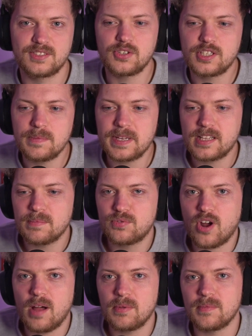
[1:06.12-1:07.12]
the typical
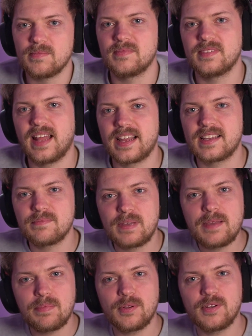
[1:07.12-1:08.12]
problem, like
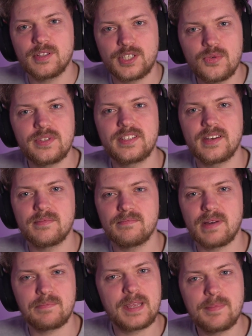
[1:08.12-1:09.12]
people use them,
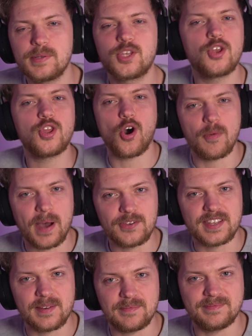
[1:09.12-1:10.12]
but people don't know about
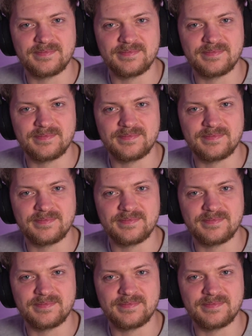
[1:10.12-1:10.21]
them.